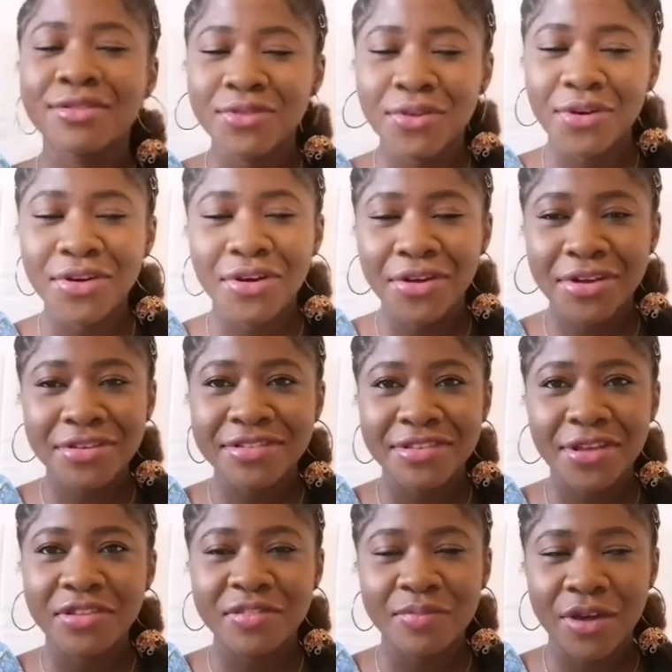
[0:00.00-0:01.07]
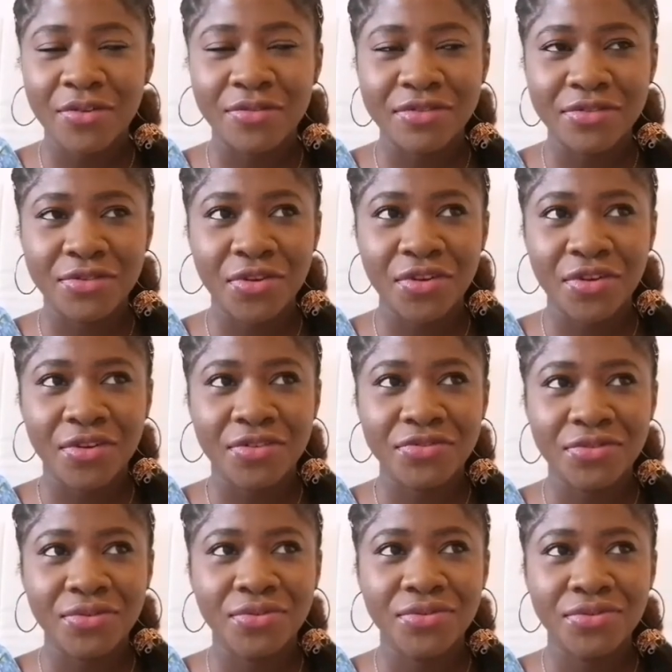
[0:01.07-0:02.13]
no, you're going to tell this part of the story
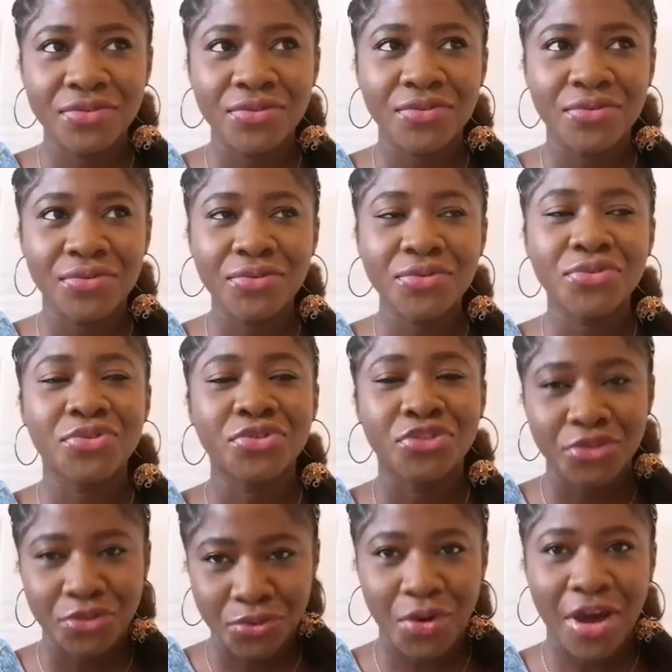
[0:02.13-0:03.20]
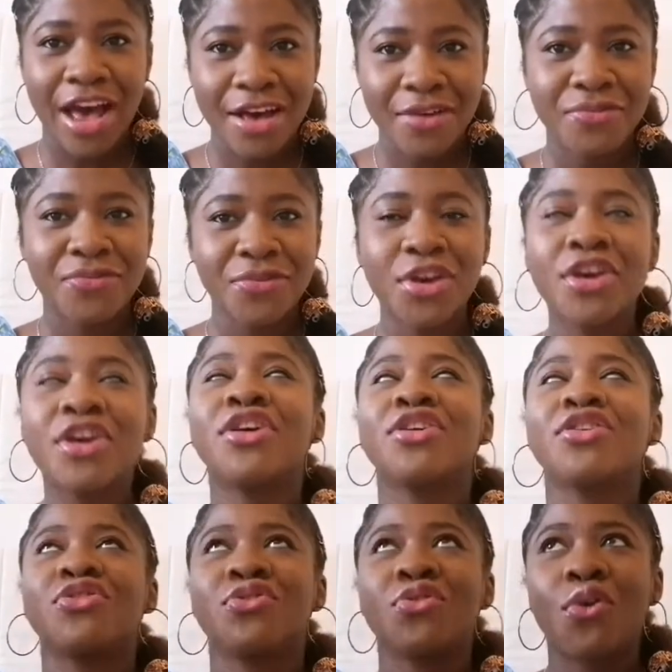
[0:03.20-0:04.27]
because you you you have
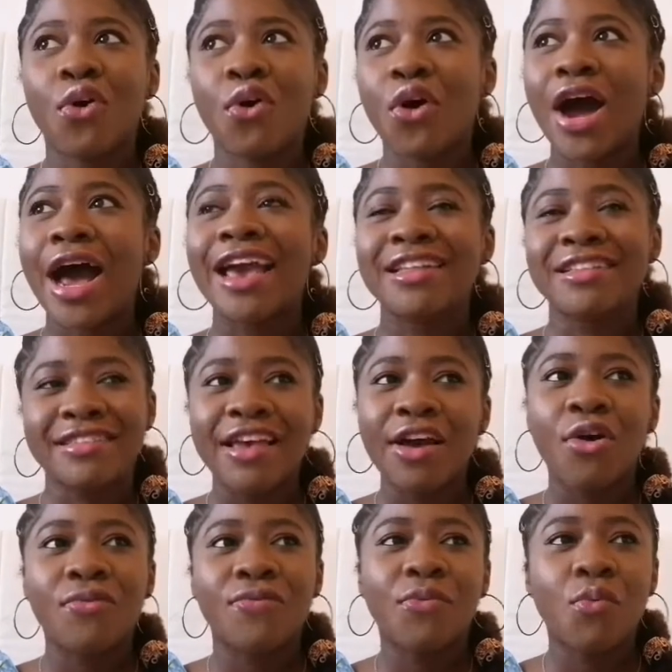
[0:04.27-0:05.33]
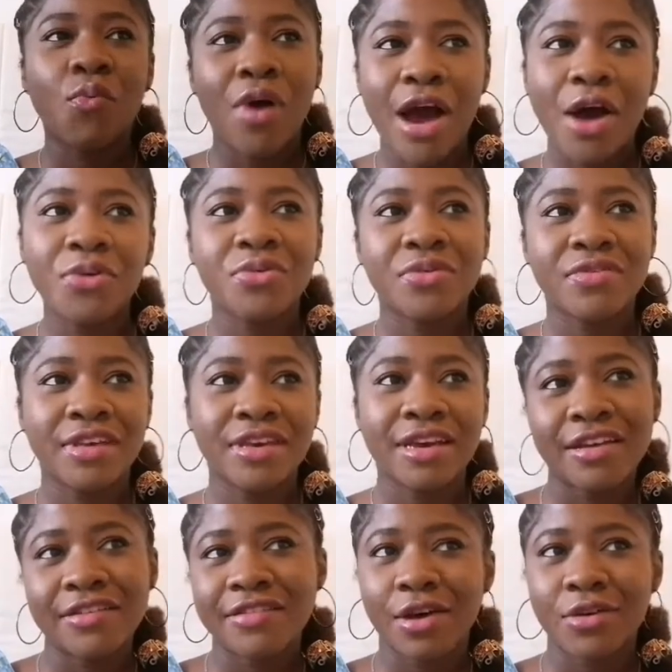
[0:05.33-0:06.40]
your idea of how you
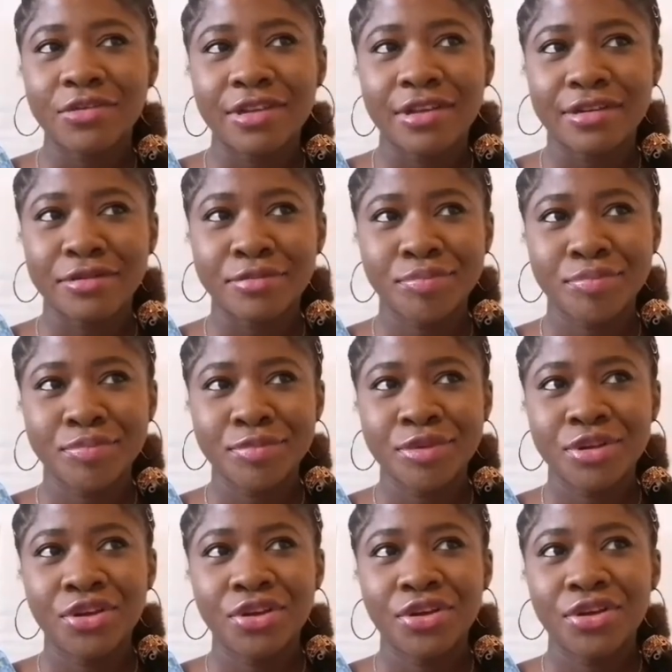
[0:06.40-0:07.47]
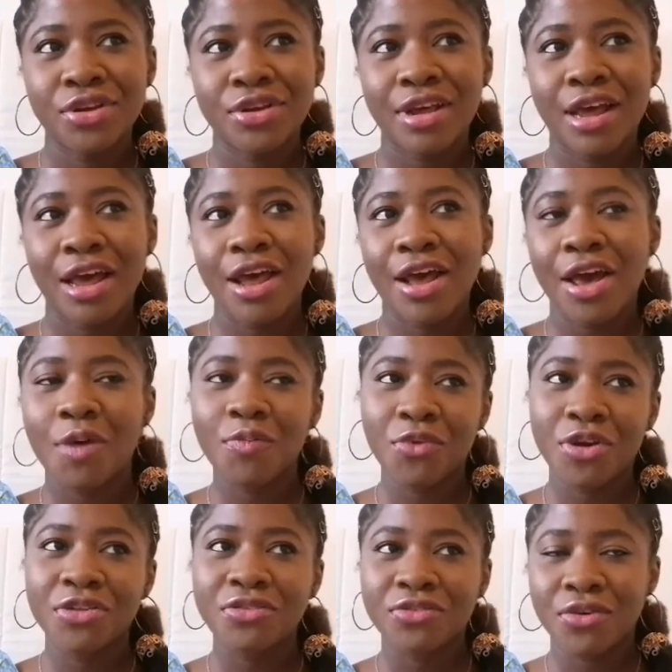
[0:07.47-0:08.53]
think I shouted. I'm
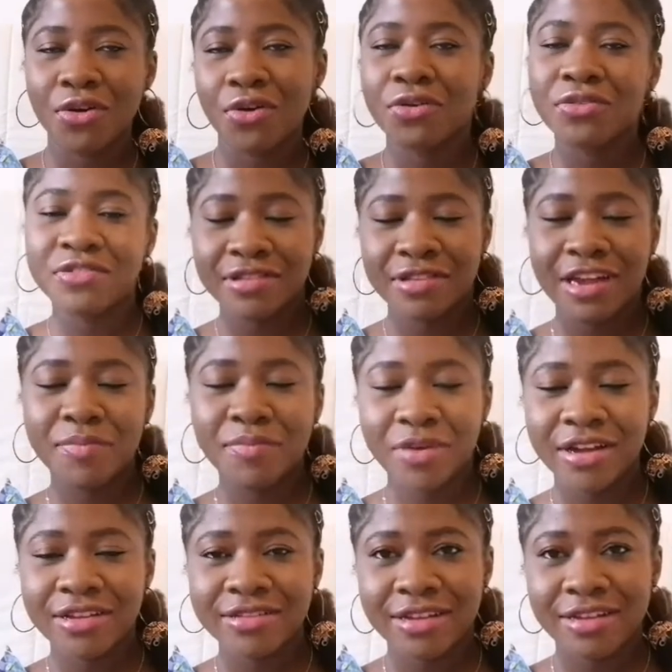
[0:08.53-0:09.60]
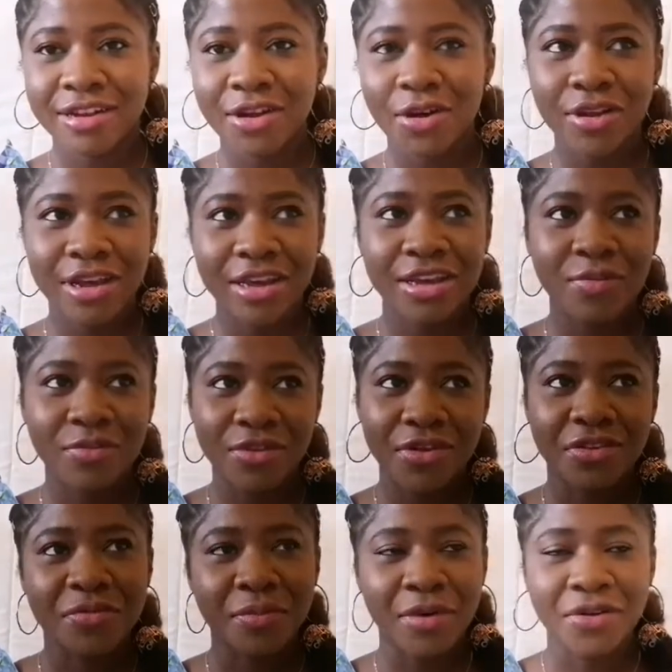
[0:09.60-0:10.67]
going to talk on to that part and then I'll let him
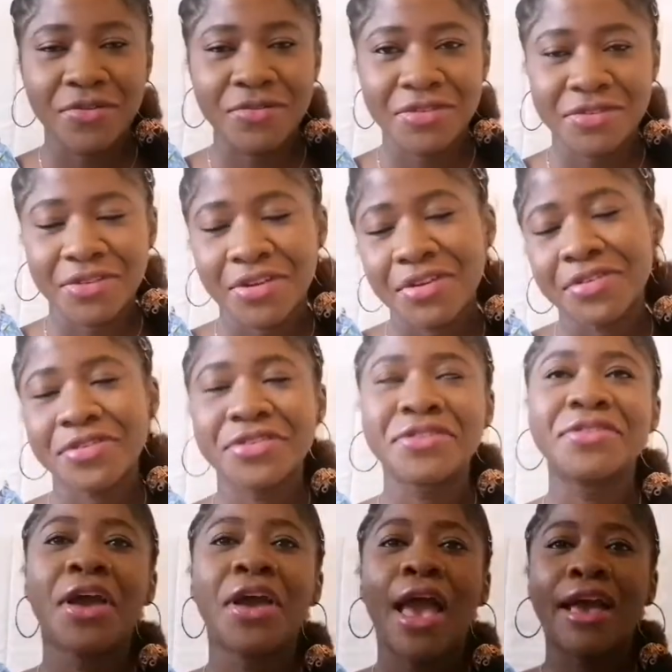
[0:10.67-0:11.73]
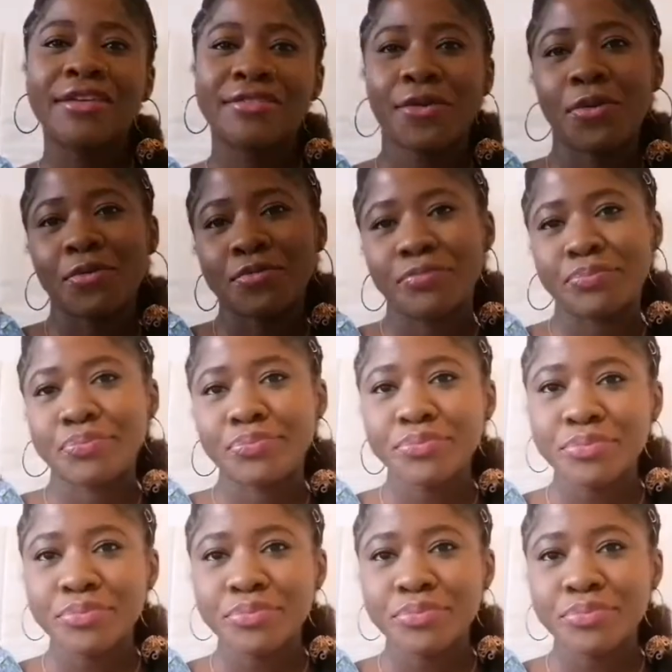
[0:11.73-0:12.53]
tell his part of the story. So,